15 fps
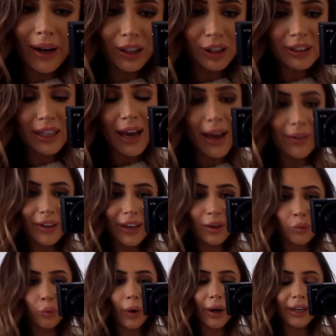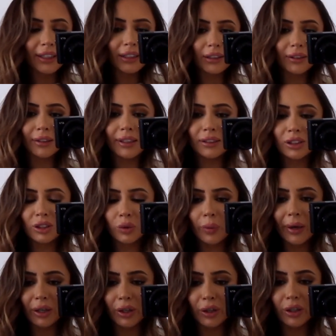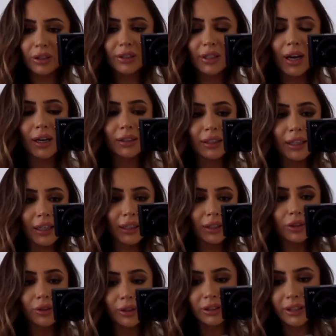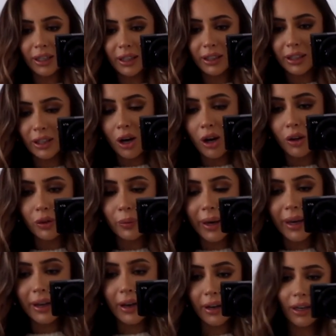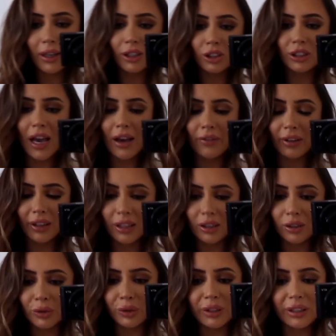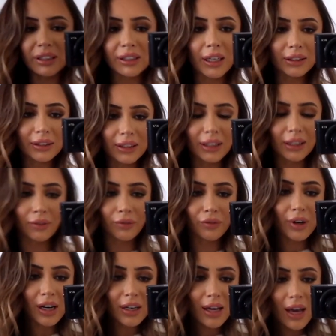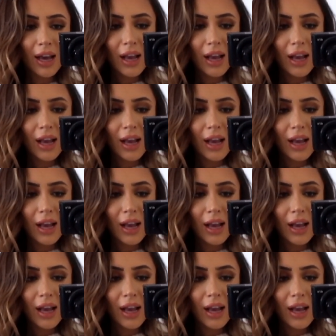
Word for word: I just have a white knit sweater tucked in. You can tuck it in all the way. I kind of just have it like loosely tucked in in the front.